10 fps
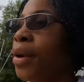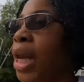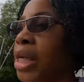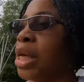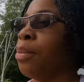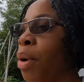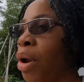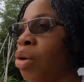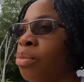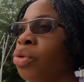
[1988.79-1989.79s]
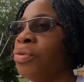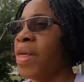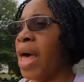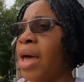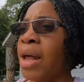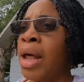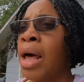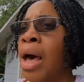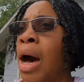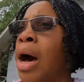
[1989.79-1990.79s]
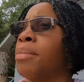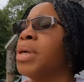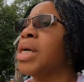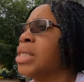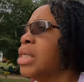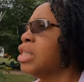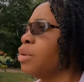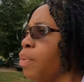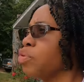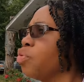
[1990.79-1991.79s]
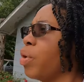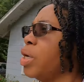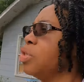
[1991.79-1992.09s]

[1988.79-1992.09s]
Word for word: Like I said, I'm probably going to move that. Um, because it is supposed to rain